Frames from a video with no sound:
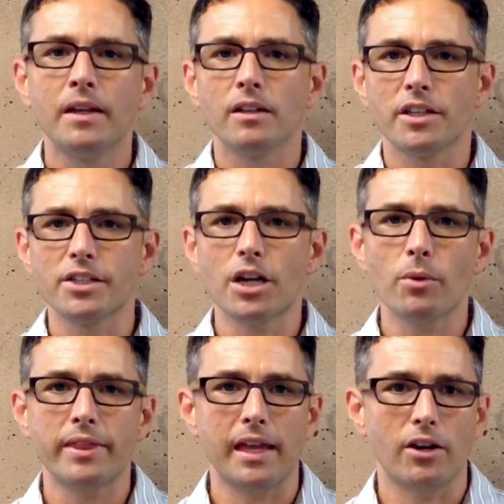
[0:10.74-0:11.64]
Let's start
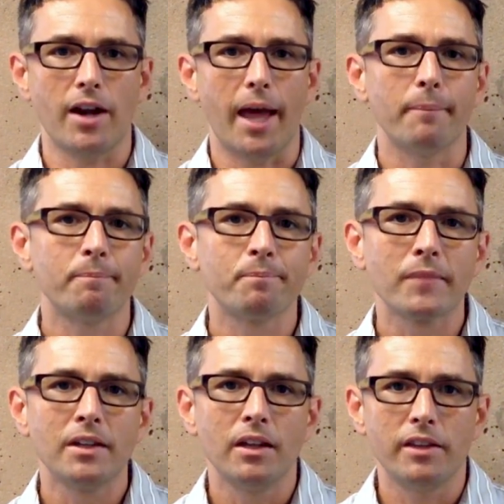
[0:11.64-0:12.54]
with the internet.
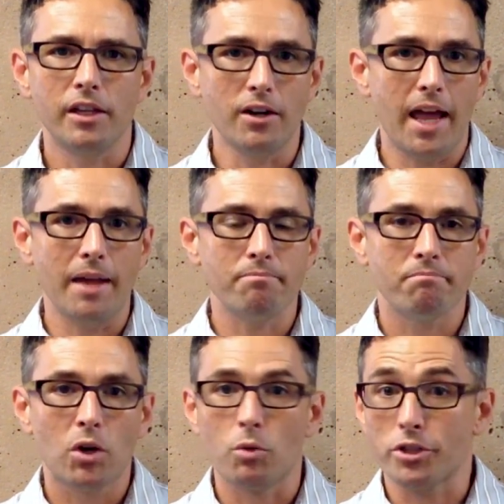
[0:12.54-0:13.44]
The internet
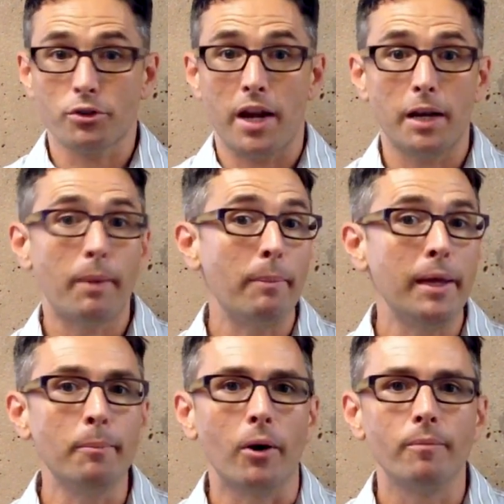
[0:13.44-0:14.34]
was created by
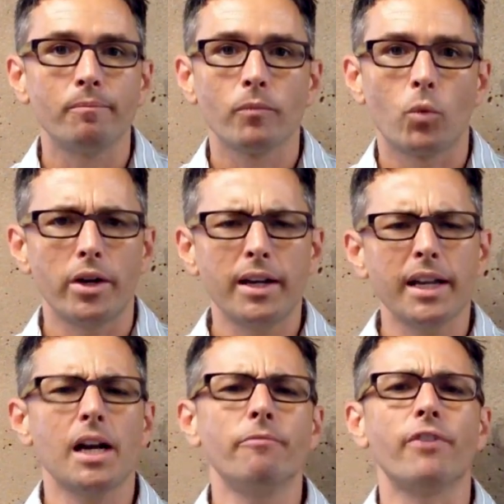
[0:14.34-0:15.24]
people. Where did it
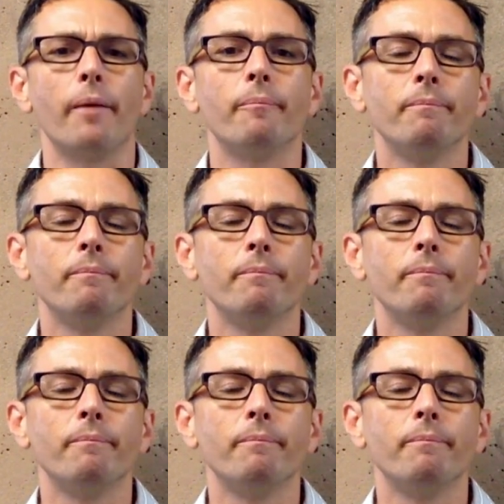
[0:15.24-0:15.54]
come from?